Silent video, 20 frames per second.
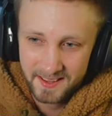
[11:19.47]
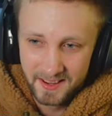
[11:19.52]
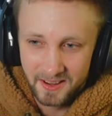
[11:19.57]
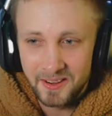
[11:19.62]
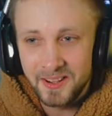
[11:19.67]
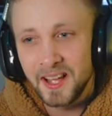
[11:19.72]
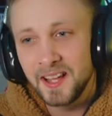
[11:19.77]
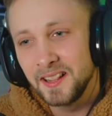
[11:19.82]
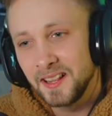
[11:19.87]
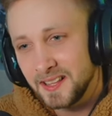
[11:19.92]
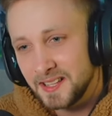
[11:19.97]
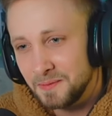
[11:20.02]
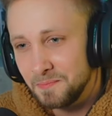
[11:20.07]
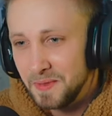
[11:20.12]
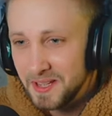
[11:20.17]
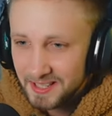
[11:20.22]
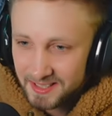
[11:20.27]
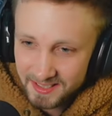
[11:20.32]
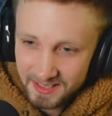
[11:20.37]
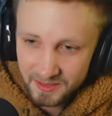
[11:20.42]
Okay, let's
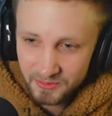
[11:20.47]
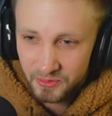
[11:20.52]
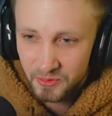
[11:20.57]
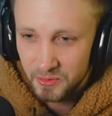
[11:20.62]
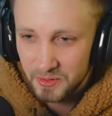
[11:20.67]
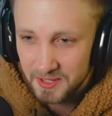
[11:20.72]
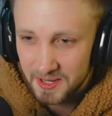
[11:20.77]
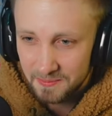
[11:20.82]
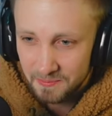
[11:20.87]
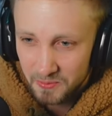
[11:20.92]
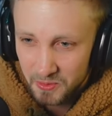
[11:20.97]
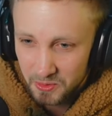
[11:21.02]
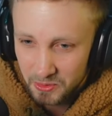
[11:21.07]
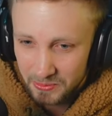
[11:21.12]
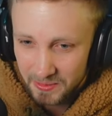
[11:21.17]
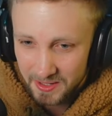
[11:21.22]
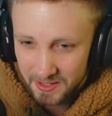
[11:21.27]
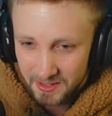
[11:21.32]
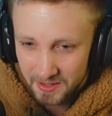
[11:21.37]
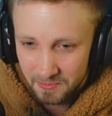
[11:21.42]
mix these fools up real
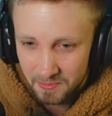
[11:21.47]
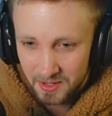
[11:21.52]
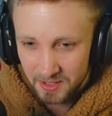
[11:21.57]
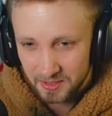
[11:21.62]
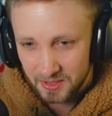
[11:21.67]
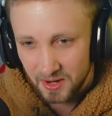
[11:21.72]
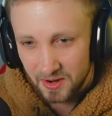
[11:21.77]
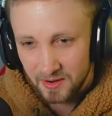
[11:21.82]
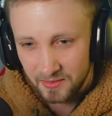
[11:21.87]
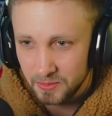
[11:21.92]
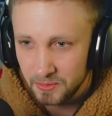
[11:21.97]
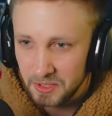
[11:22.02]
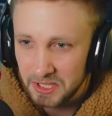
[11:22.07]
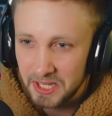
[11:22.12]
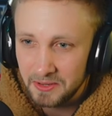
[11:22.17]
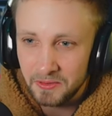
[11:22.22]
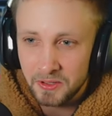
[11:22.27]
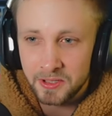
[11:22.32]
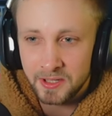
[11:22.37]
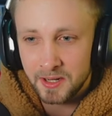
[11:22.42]
quick. Come on, Toph, you
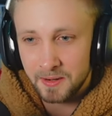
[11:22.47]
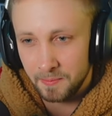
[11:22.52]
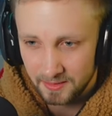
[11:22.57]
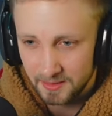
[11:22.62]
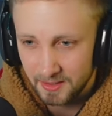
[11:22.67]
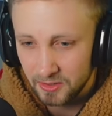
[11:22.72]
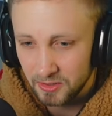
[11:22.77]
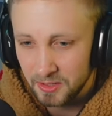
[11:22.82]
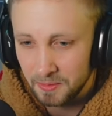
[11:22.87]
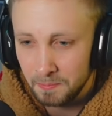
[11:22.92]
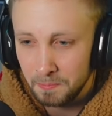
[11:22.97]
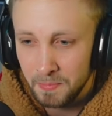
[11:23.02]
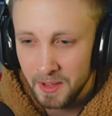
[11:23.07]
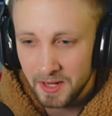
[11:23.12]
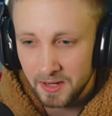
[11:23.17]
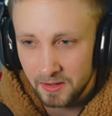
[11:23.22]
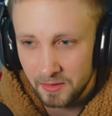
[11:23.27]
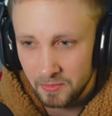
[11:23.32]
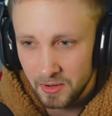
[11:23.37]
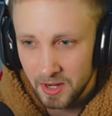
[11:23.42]
leveled up. Is there some
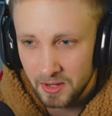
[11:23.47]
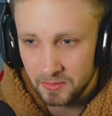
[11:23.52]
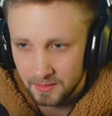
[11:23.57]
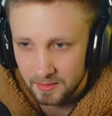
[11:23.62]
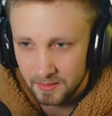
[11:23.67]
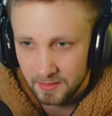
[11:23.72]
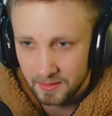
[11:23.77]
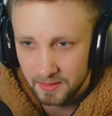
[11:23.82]
metal around?